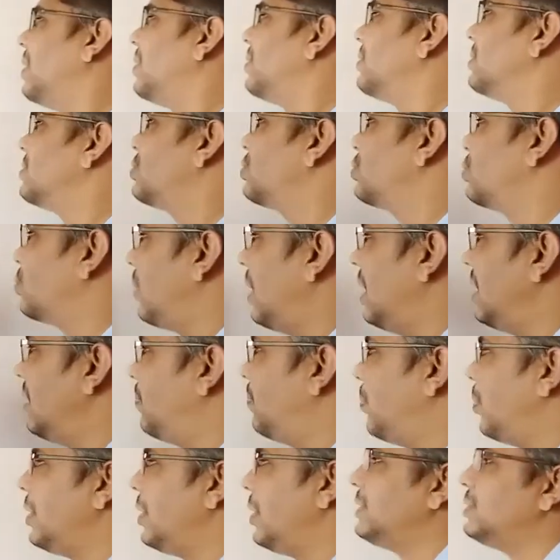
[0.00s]
Okay.
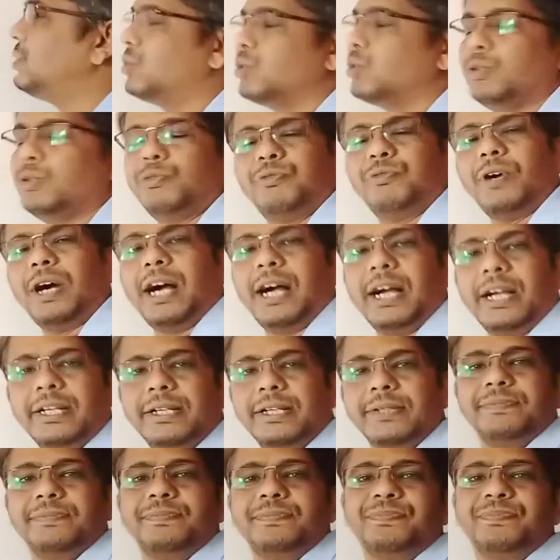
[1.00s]
Now
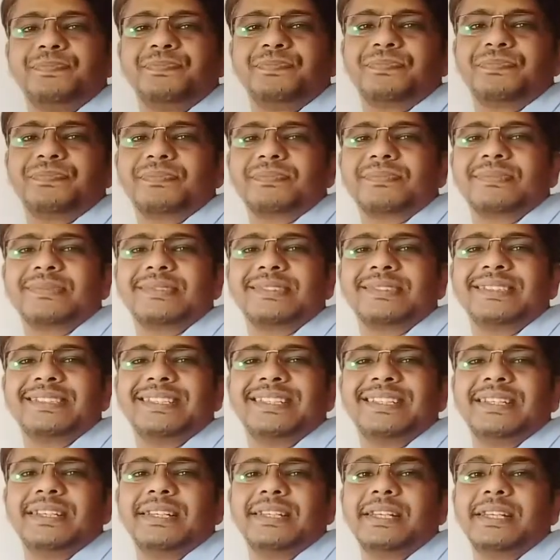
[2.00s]
12.25
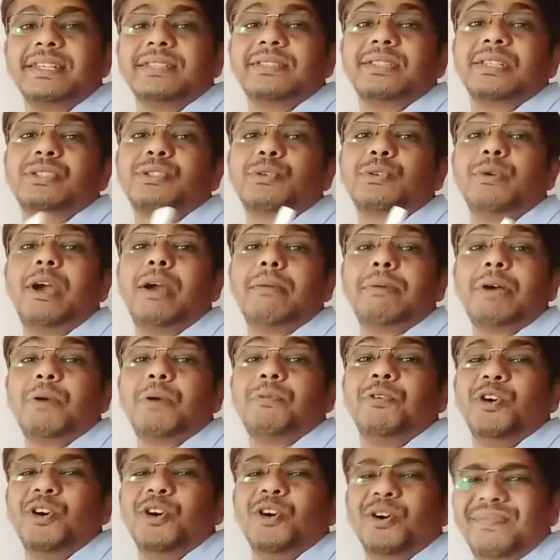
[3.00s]

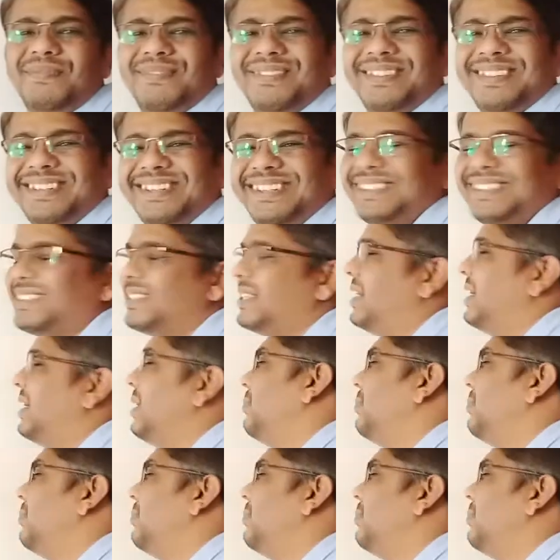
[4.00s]
is a square of